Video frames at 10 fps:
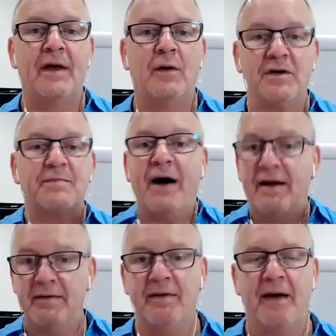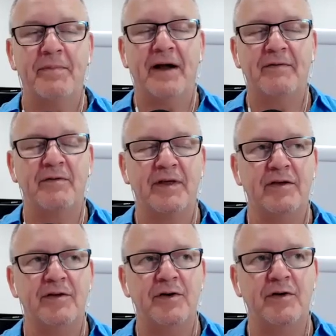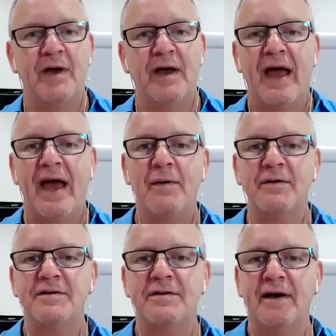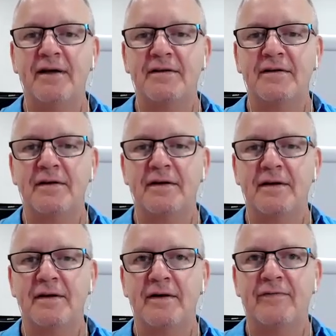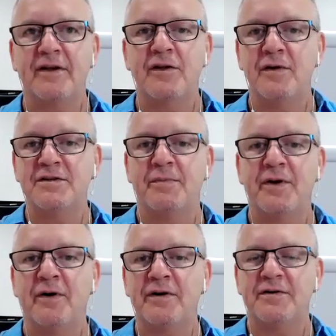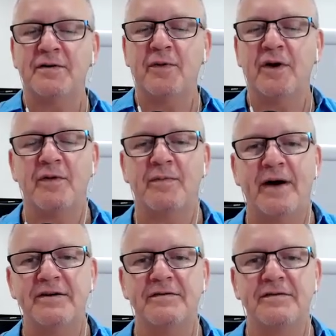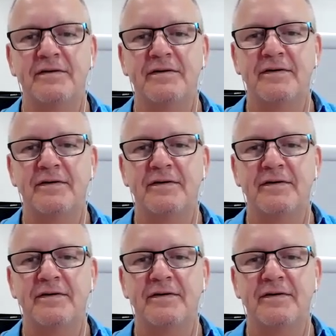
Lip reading: Well, it's part of everything you do. How has that affected you as a podiatrist and working with patients?